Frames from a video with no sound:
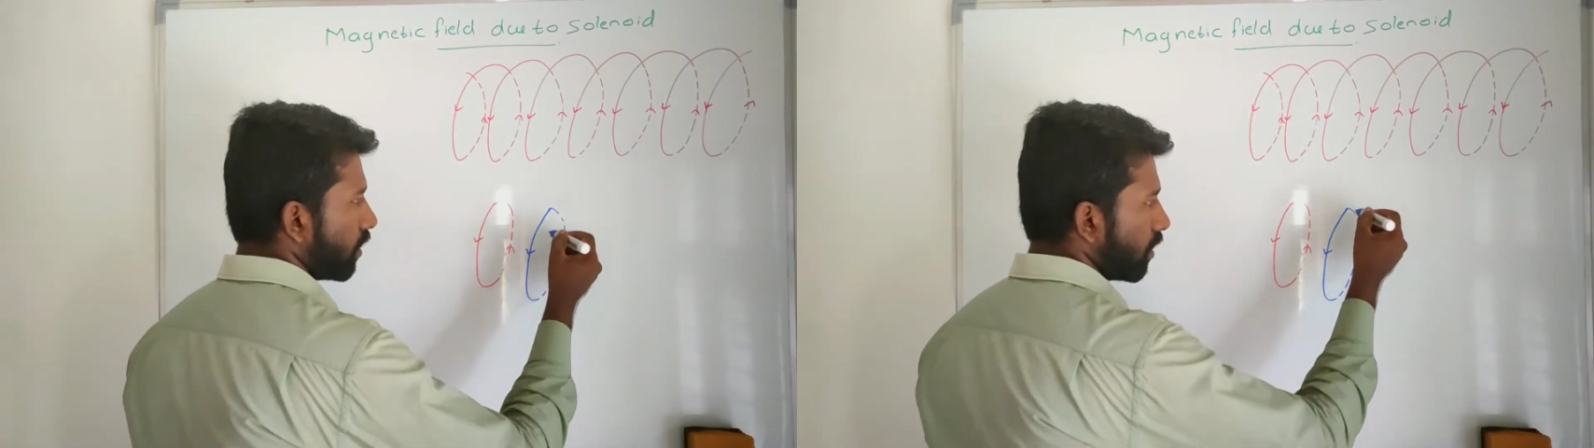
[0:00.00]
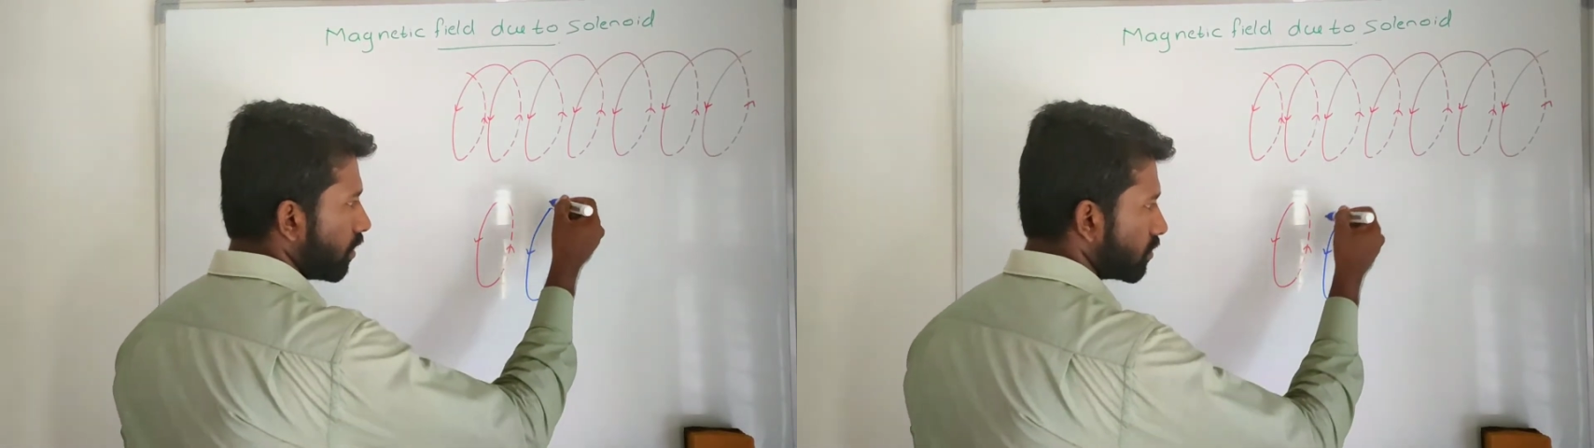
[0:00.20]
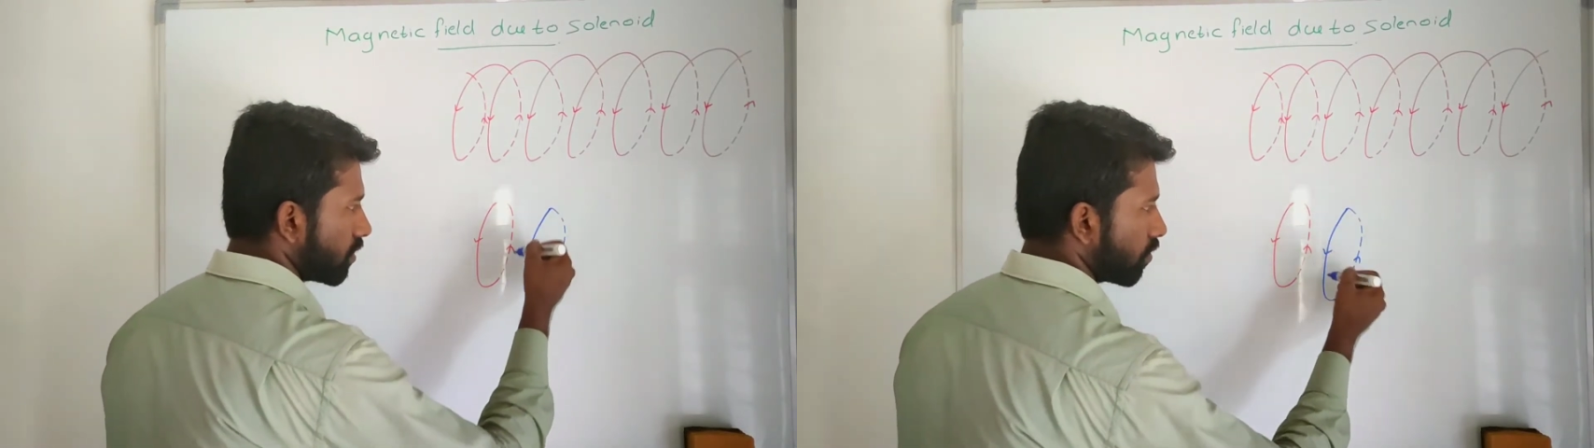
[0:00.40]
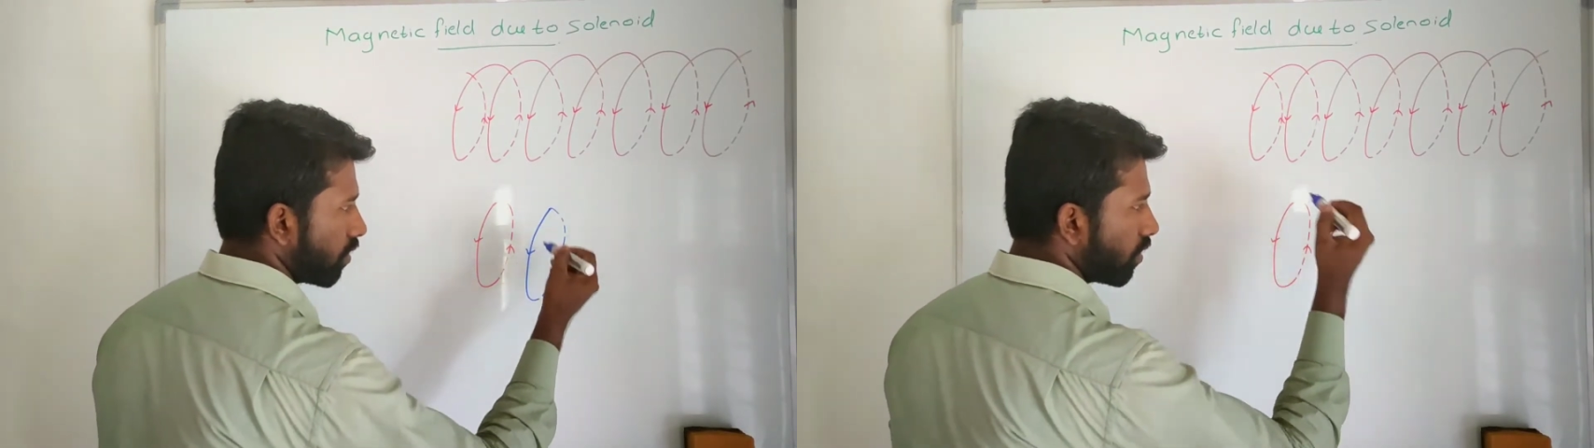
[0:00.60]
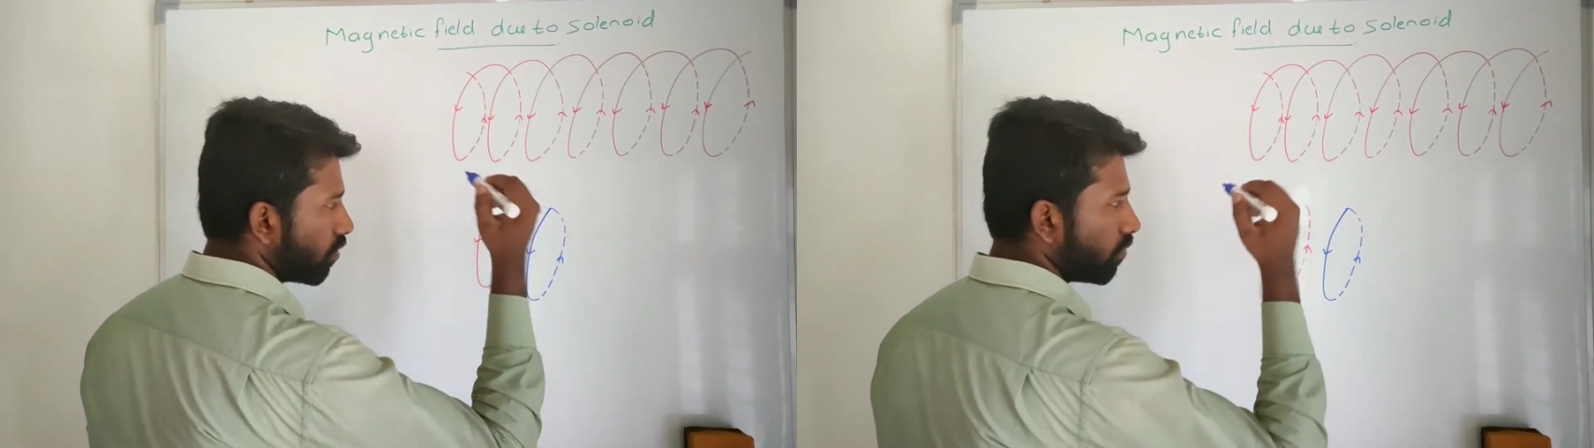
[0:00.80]
carrying
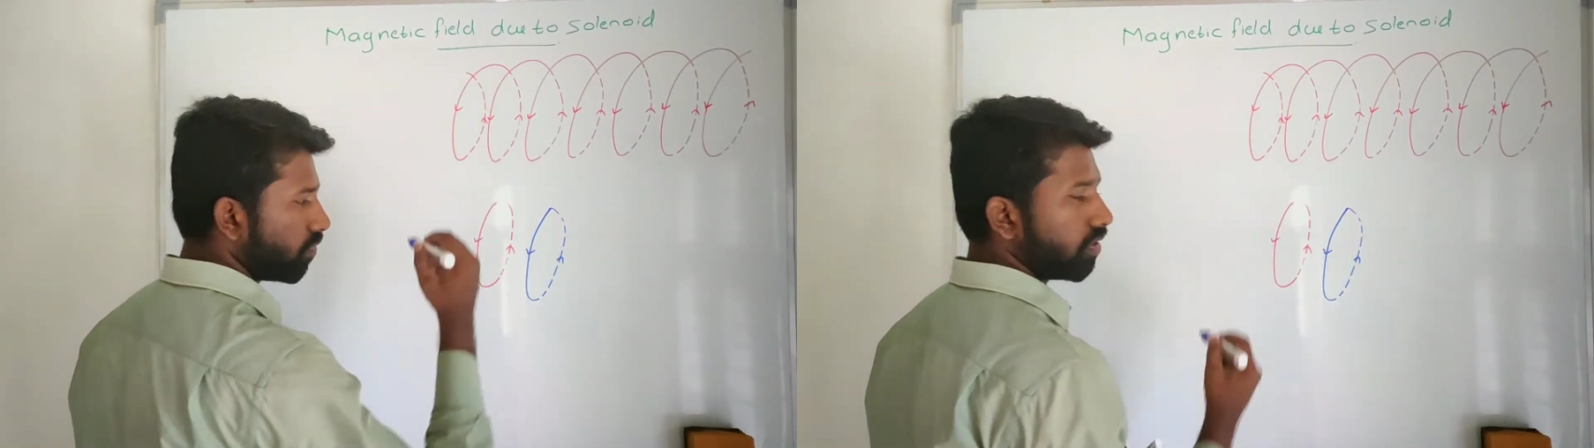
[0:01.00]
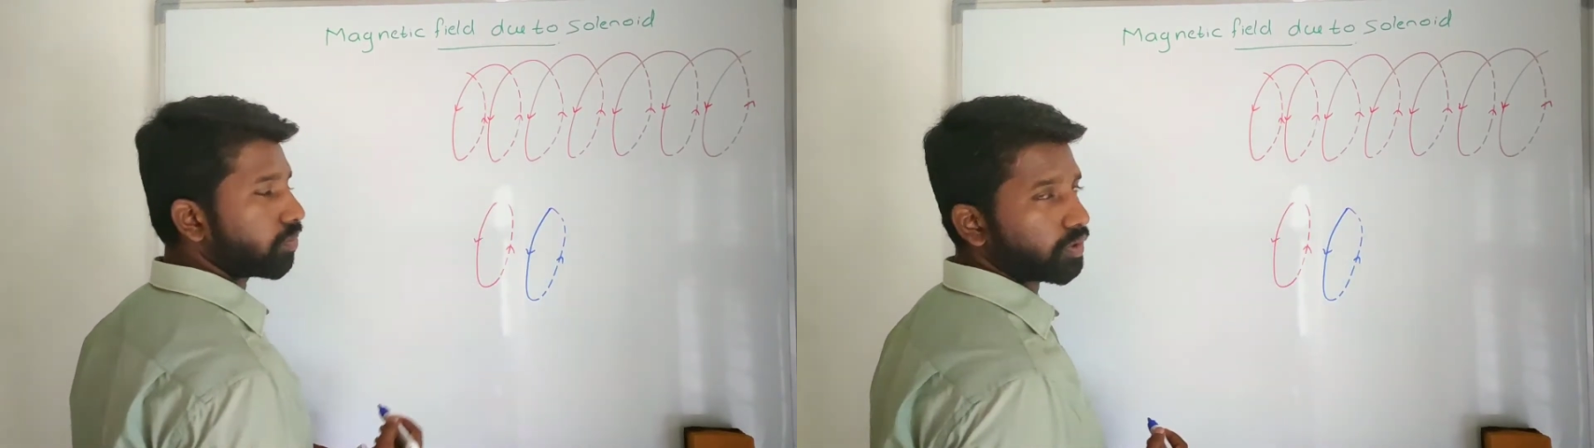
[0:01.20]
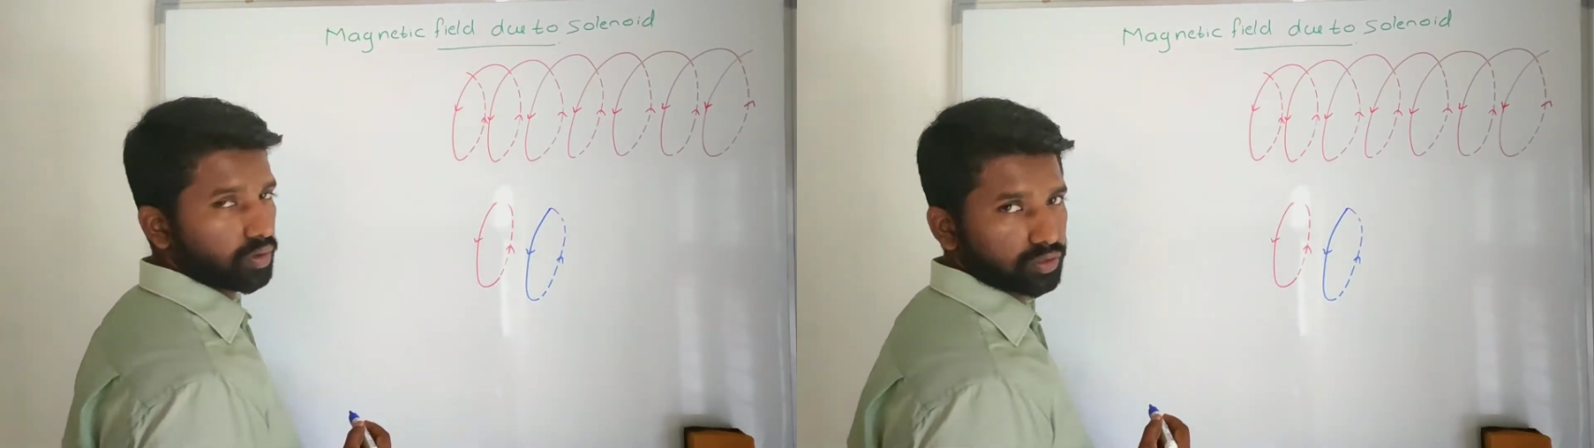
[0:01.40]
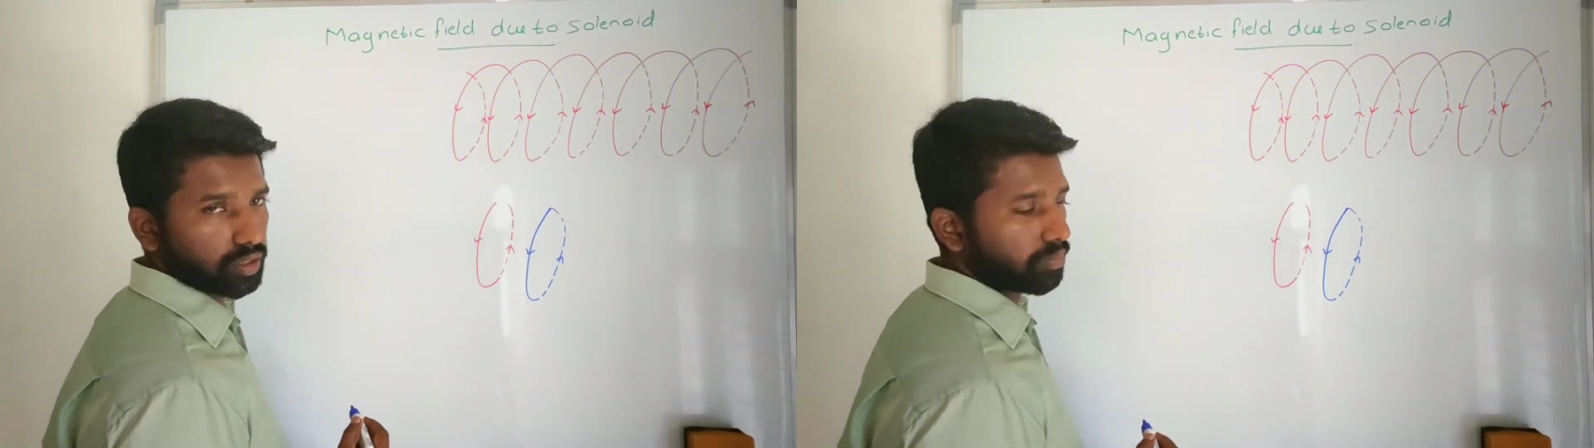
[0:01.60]
circular loop will produce